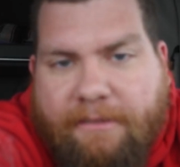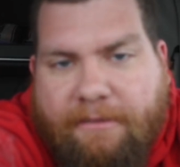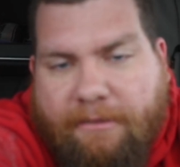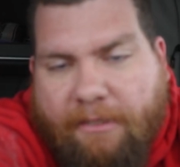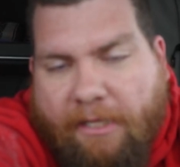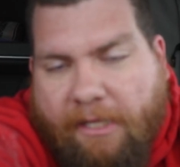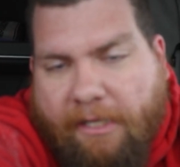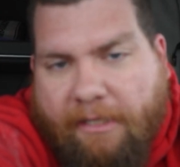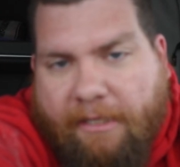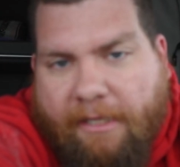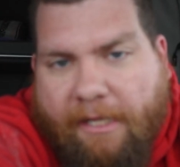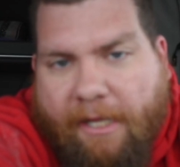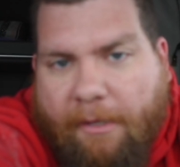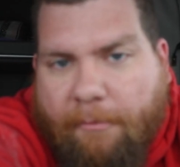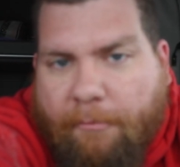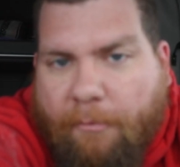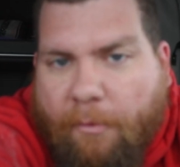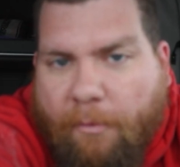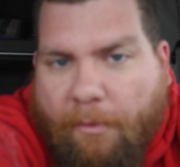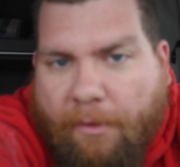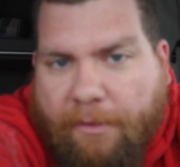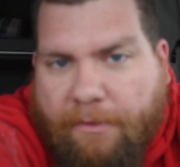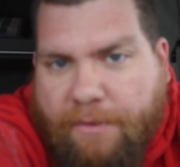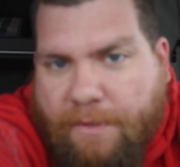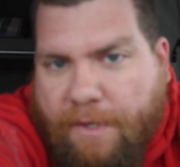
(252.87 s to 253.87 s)
Luckily, I'm the
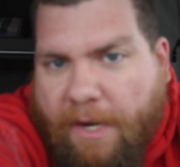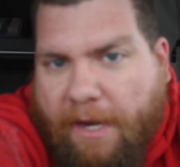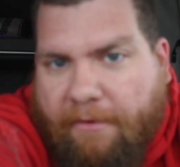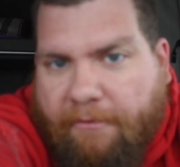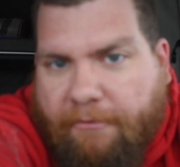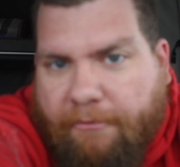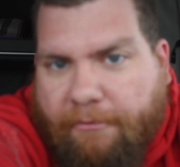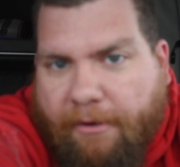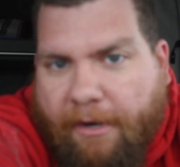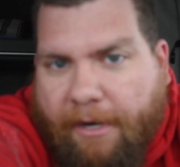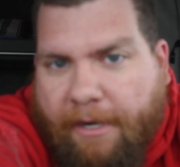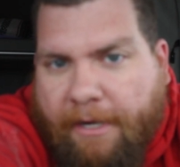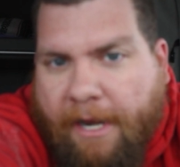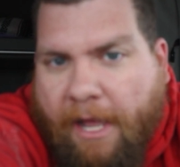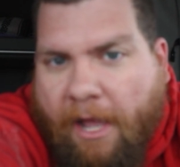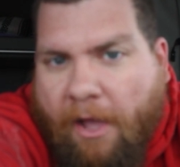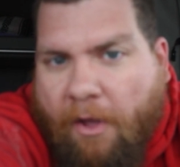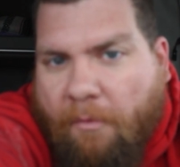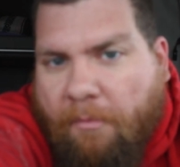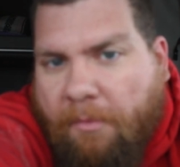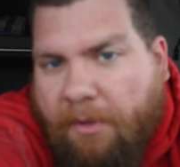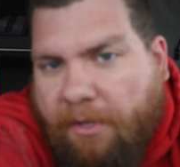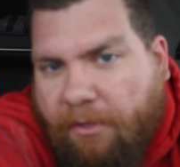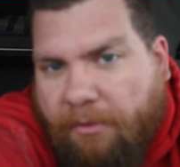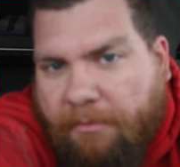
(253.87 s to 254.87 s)
one driving right
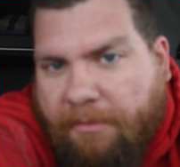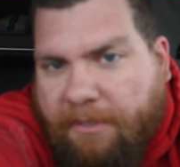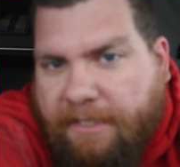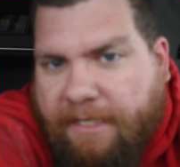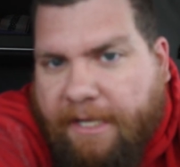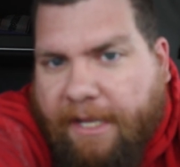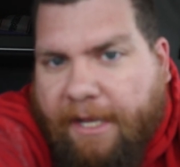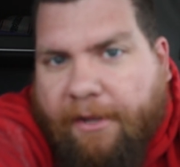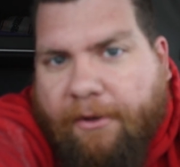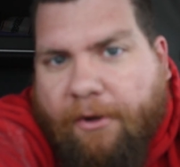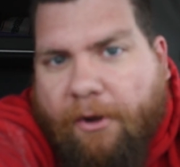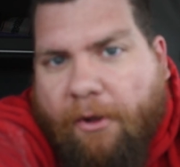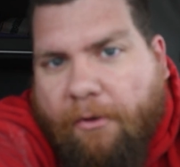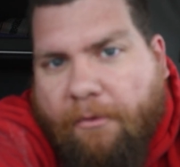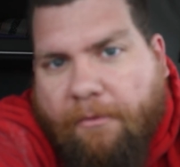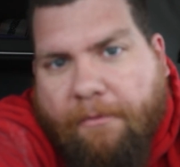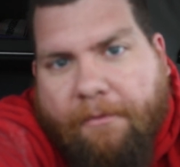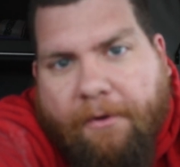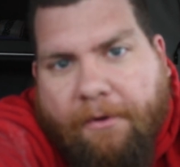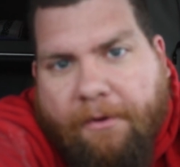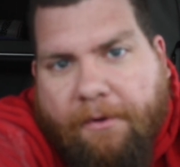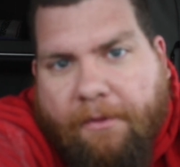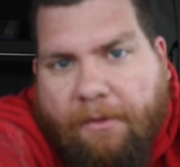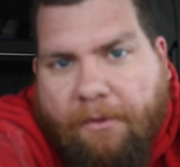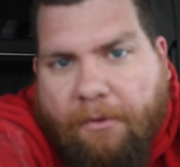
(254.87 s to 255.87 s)
now, but he'll be taking
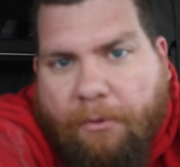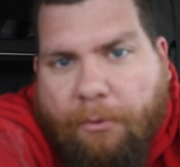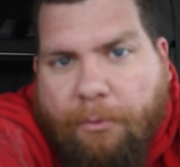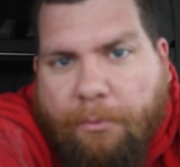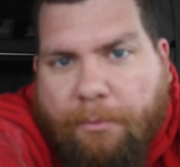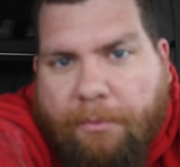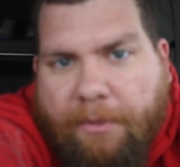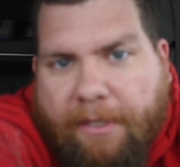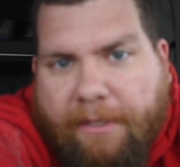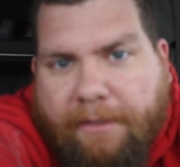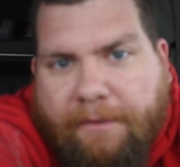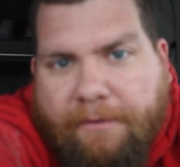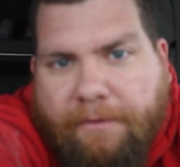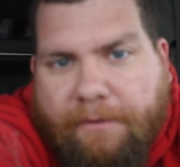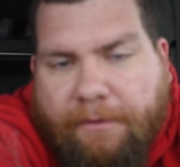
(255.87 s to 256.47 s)
over in a little bit,